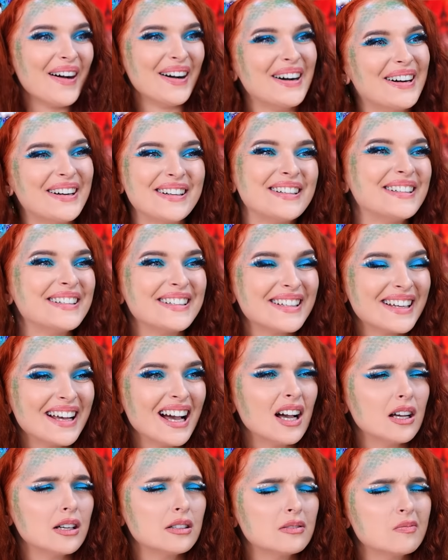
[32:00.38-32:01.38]
cool!
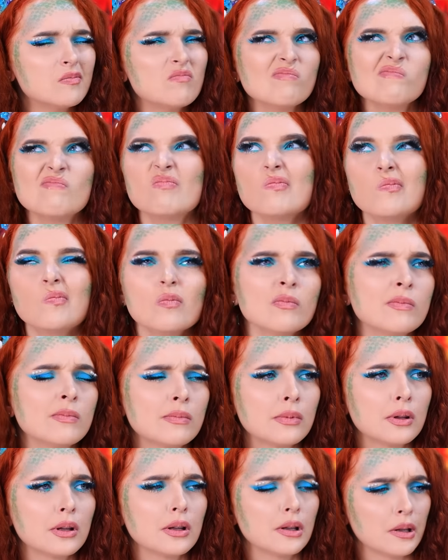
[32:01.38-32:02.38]
But this
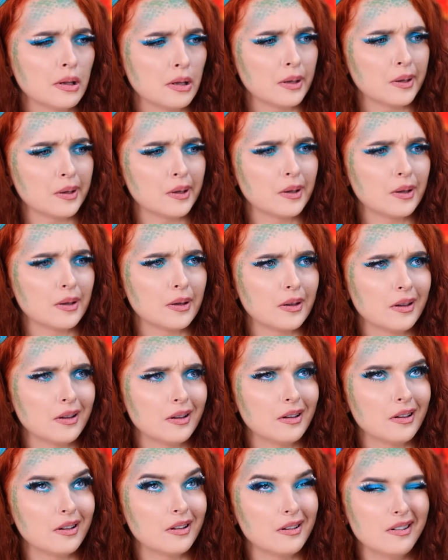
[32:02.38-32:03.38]
smell! But
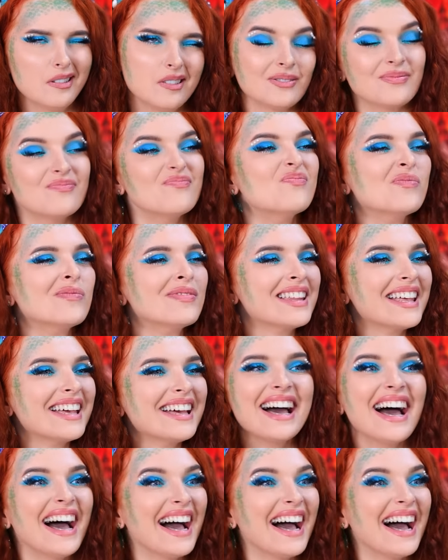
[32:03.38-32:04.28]
that's okay!